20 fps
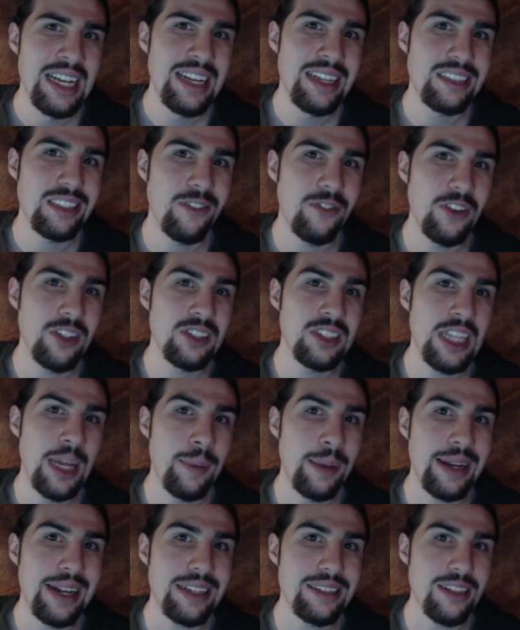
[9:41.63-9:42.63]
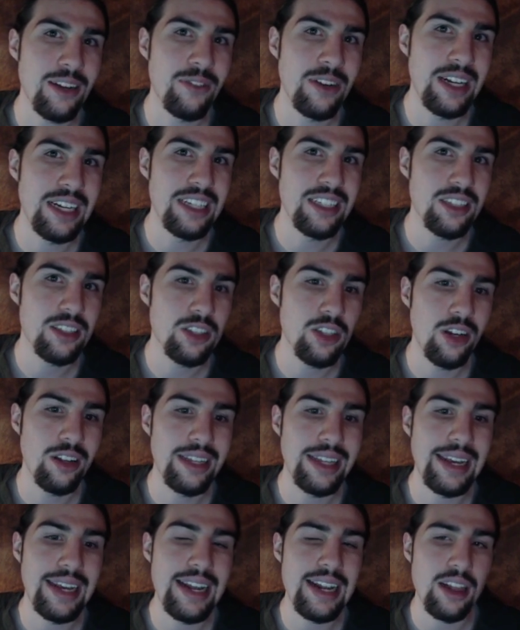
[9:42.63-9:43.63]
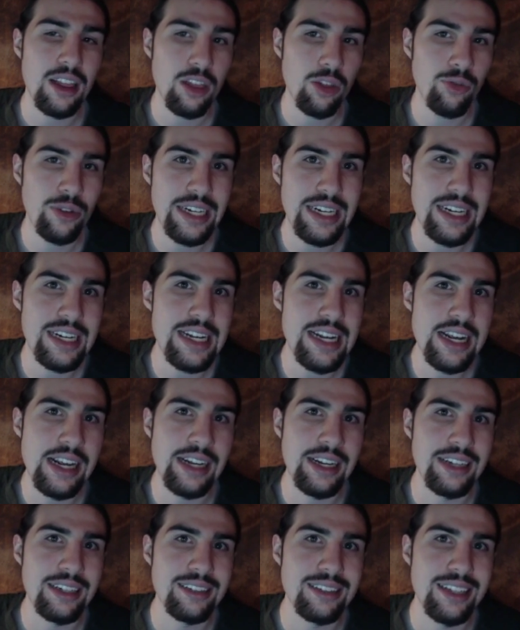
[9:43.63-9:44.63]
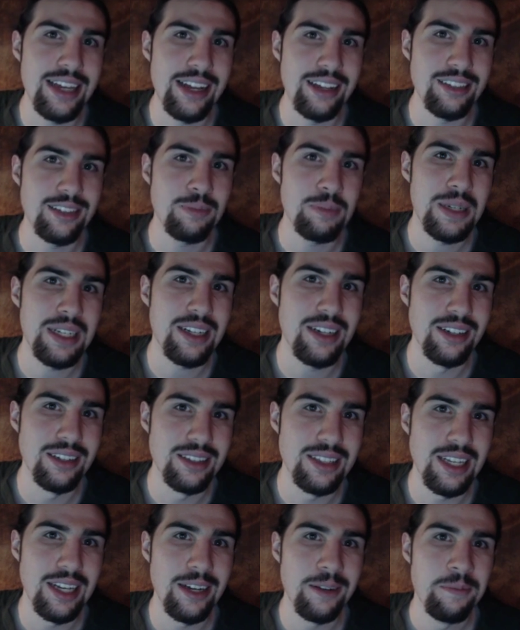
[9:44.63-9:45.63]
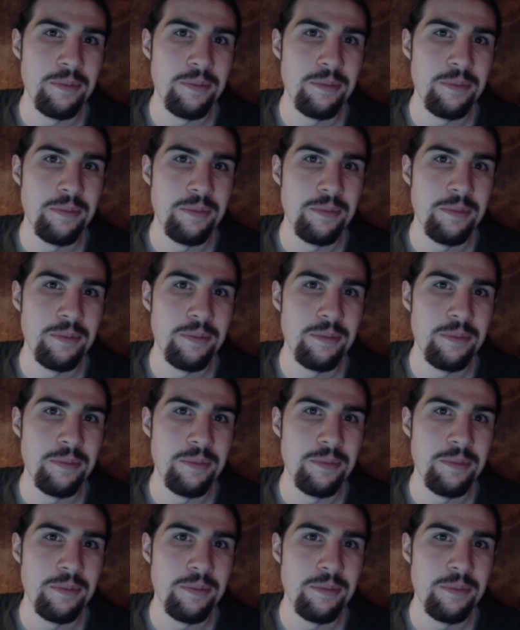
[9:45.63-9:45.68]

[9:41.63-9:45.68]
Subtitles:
It's the first time I guess I really saw it in 3D in a sense, because